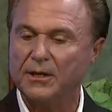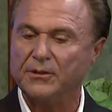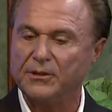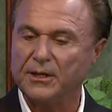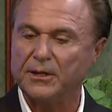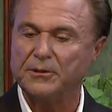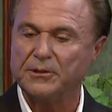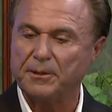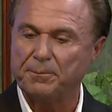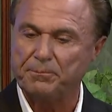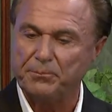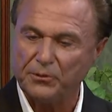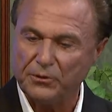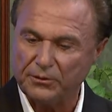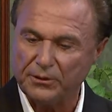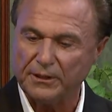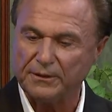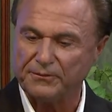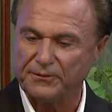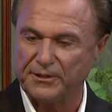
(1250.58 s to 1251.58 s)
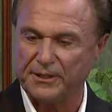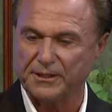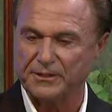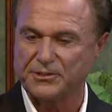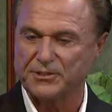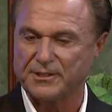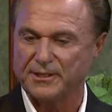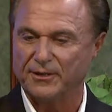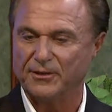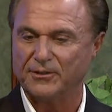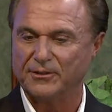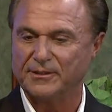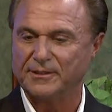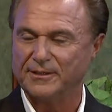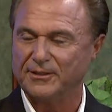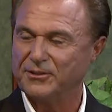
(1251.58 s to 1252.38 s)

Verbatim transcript: the, the, beauty of this, though,